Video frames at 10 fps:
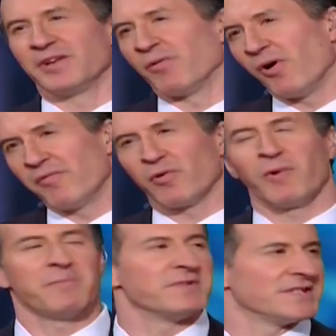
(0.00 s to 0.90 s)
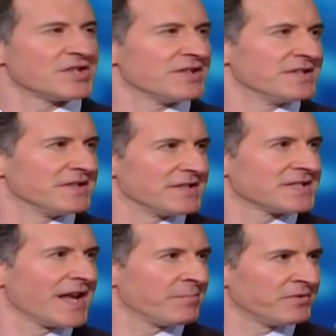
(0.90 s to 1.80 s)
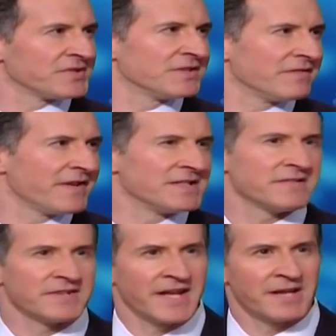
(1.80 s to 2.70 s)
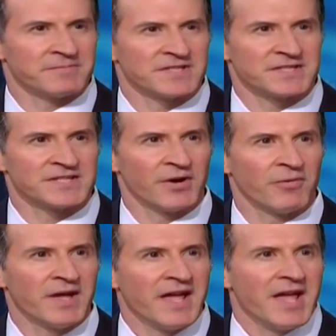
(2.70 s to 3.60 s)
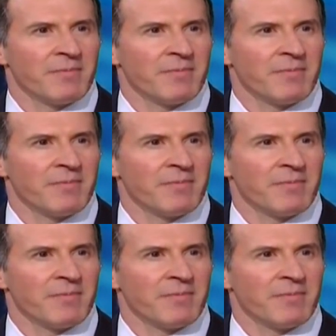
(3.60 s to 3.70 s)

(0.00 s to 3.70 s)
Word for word: you know overweight positions in the staples and defensive names, and so